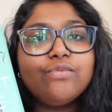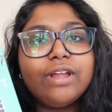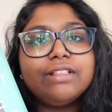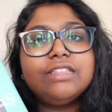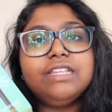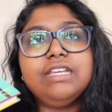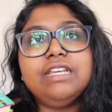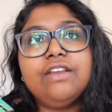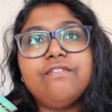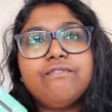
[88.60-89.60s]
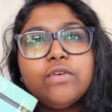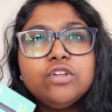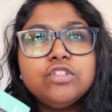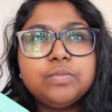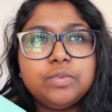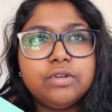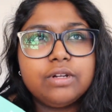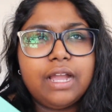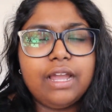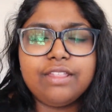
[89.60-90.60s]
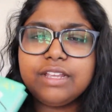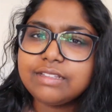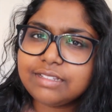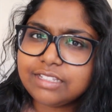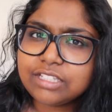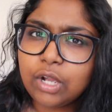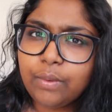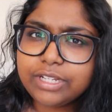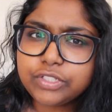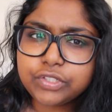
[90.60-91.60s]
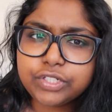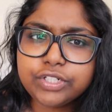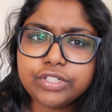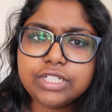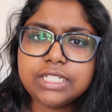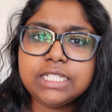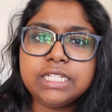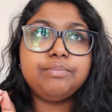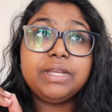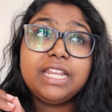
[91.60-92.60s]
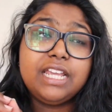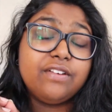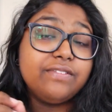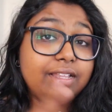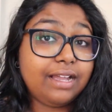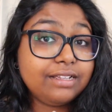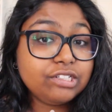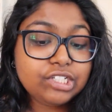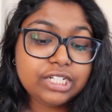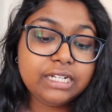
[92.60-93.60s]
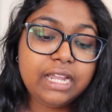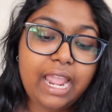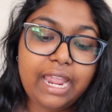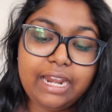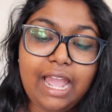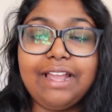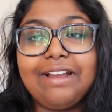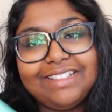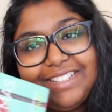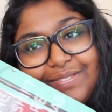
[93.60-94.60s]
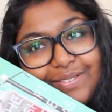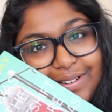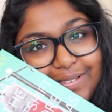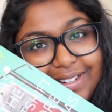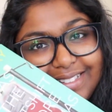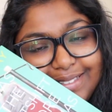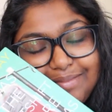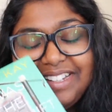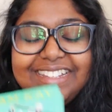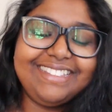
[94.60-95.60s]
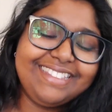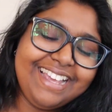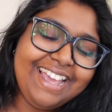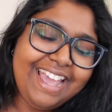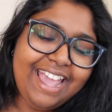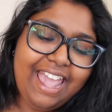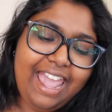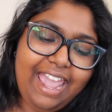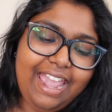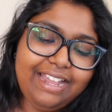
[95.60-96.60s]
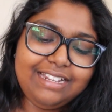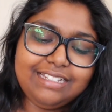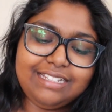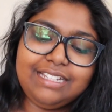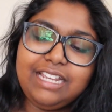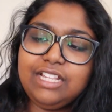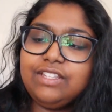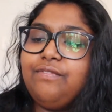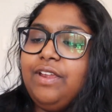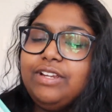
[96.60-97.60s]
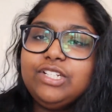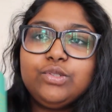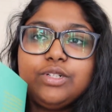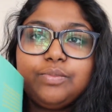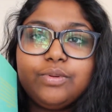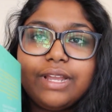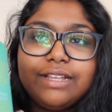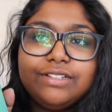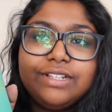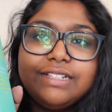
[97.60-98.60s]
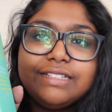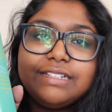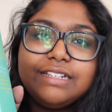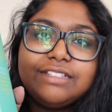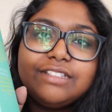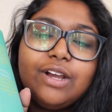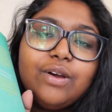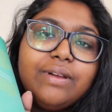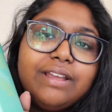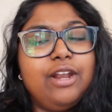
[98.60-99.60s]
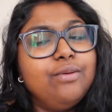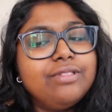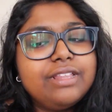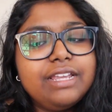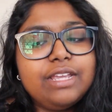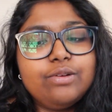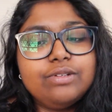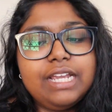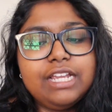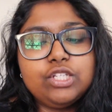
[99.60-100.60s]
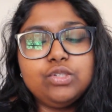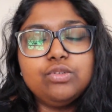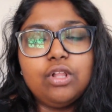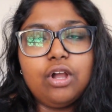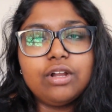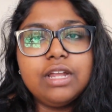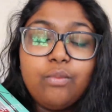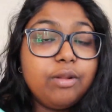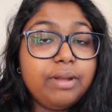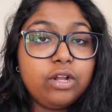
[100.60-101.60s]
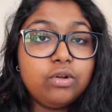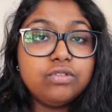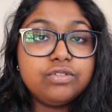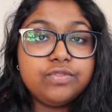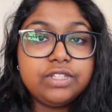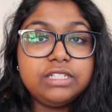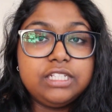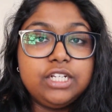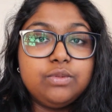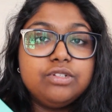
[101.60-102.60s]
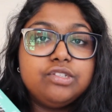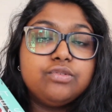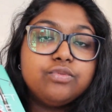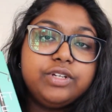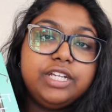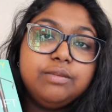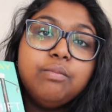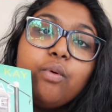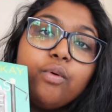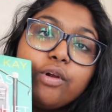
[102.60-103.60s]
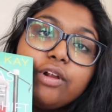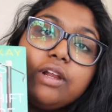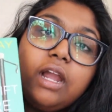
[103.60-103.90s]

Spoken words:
read the first book, I think This Is Going to Hurt, beginning of last year, and I got this for Christmas. And it's a very short book as you can see, so I don't think it'll take too long. One of my goals for this year was to read more